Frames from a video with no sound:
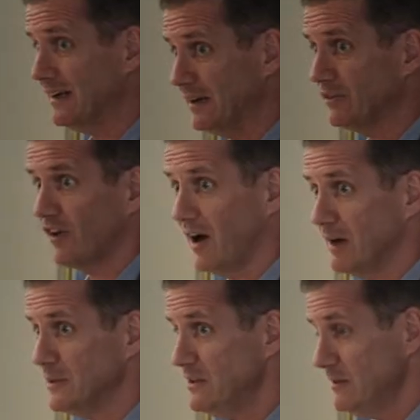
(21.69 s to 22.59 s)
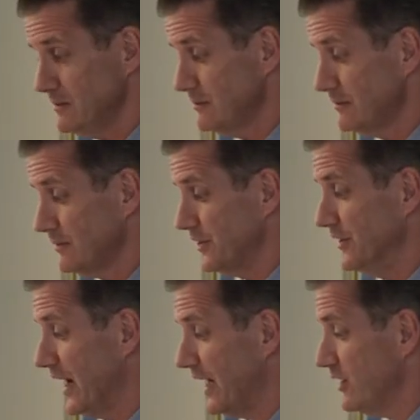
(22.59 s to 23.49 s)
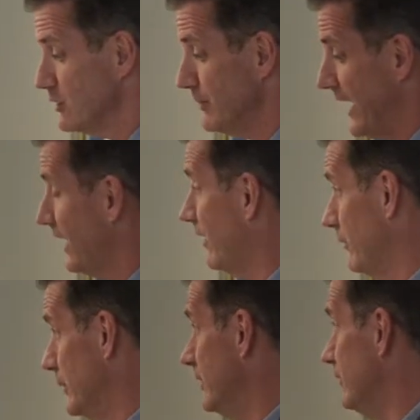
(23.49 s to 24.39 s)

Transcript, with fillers: It is common to not hear back when